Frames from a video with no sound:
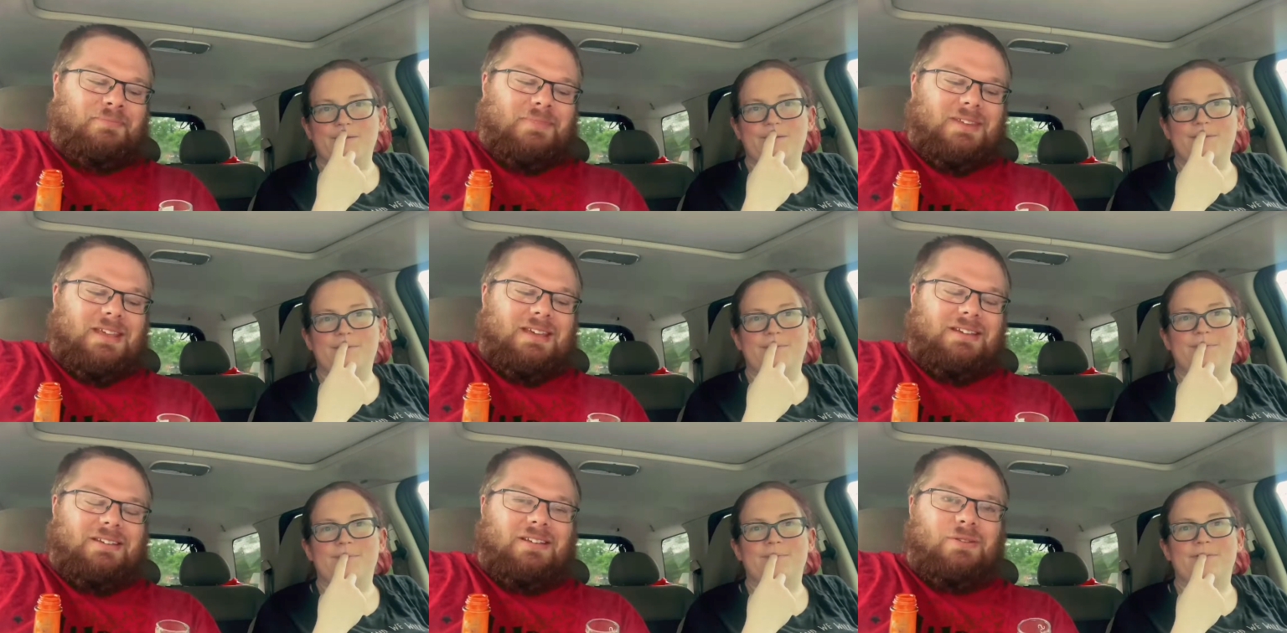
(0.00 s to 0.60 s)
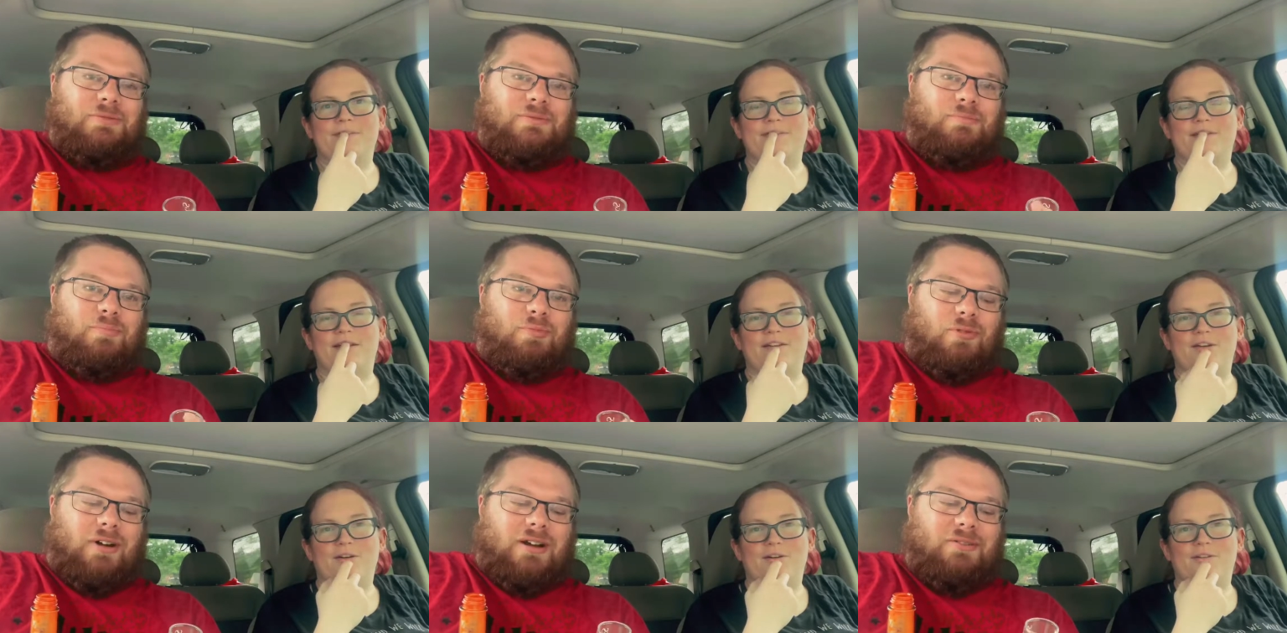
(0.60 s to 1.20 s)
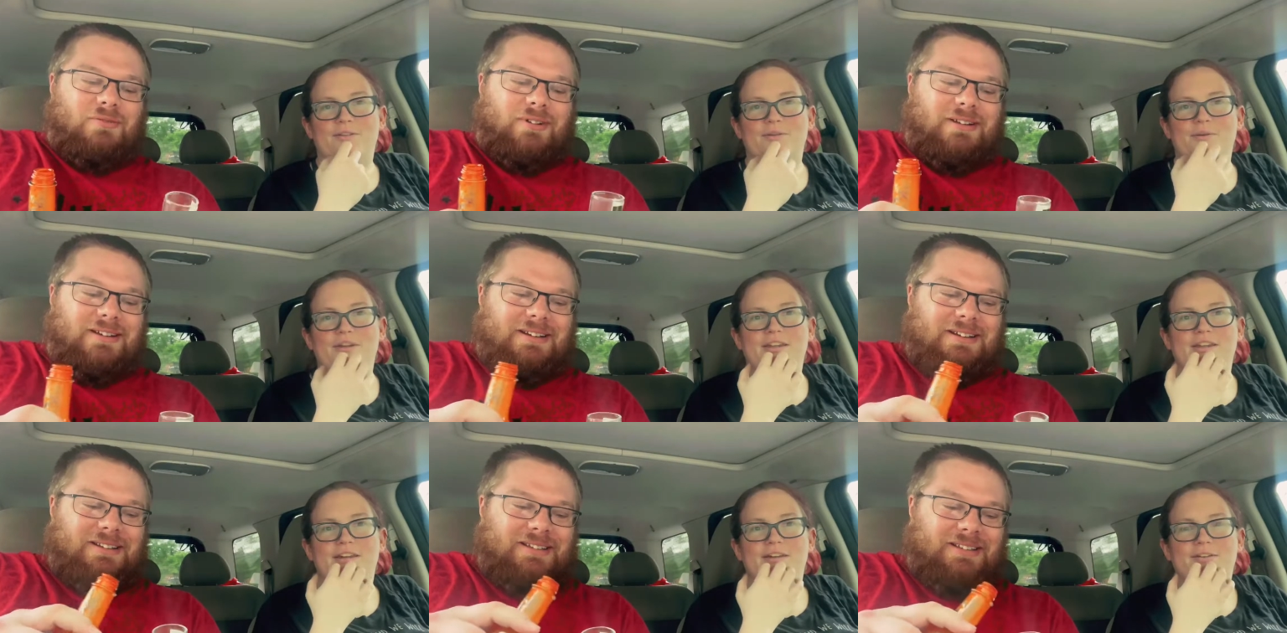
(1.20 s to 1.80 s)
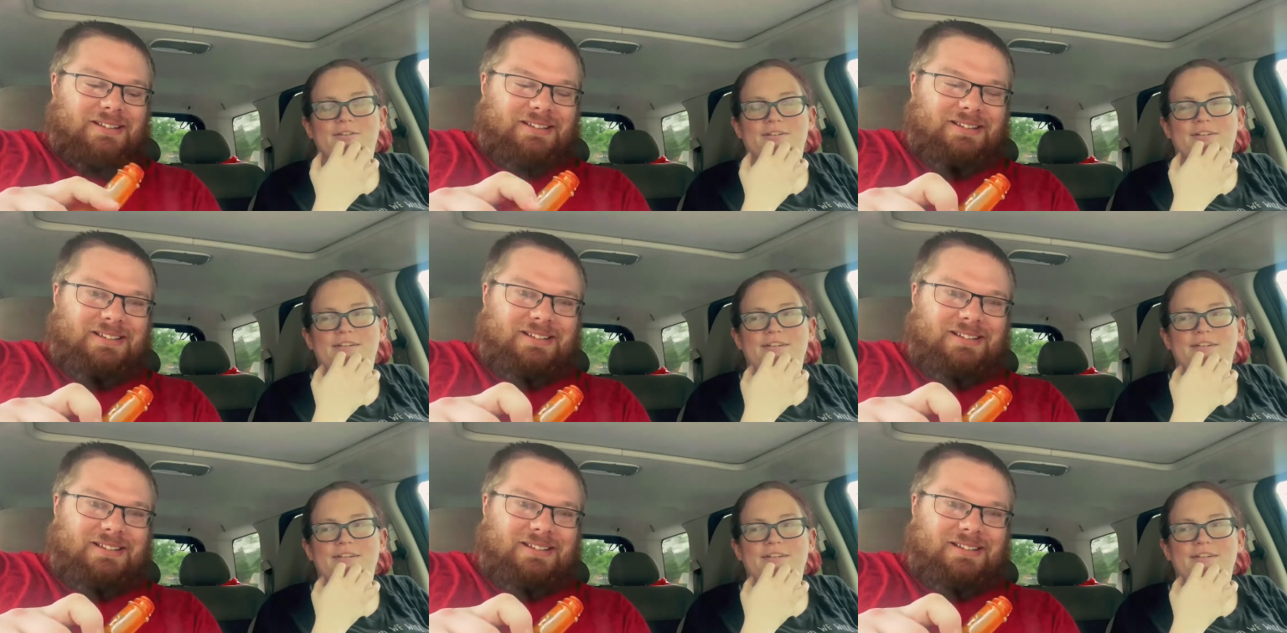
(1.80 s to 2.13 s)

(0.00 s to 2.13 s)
Speaker 1: Yeah, it was bright red. All the way down.